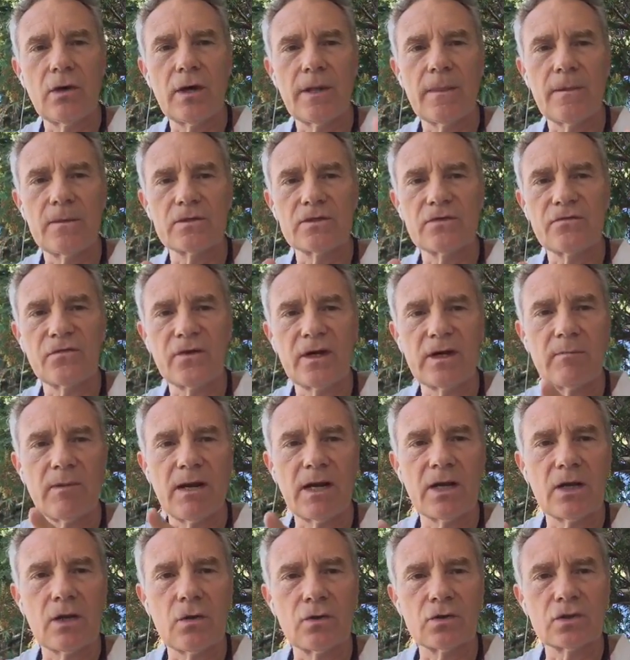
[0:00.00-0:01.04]
And there's a friend of
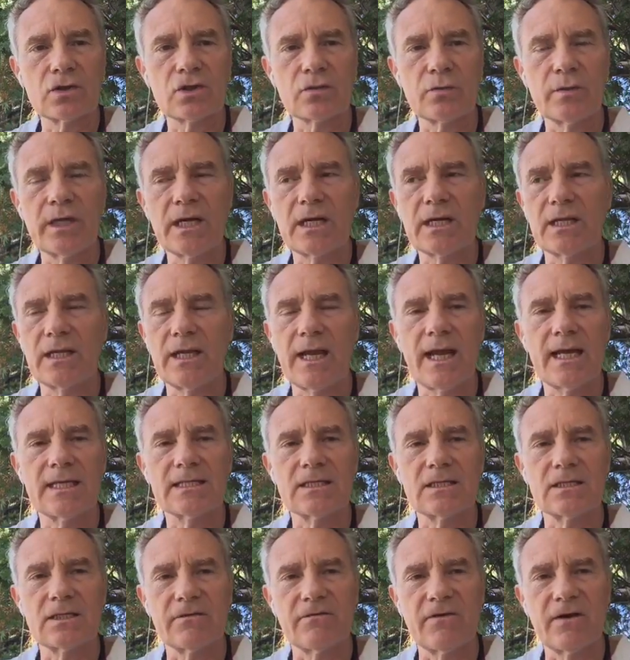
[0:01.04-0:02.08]
mine in Costa Rica that has
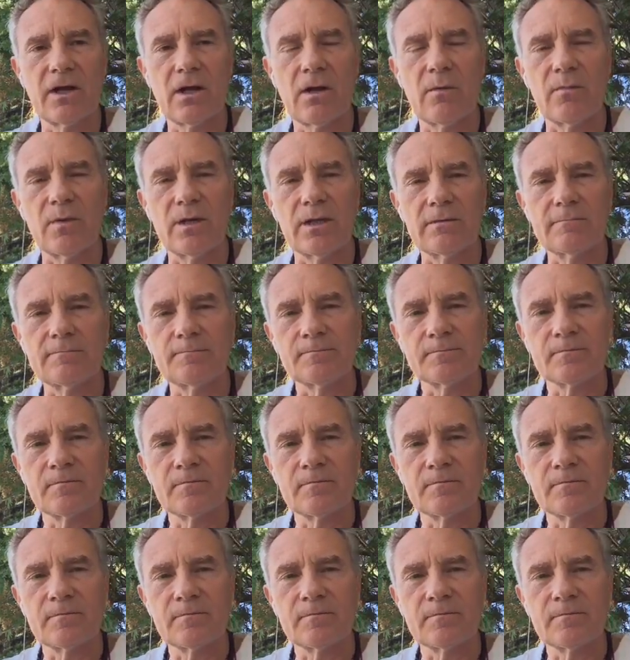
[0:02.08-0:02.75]
a development.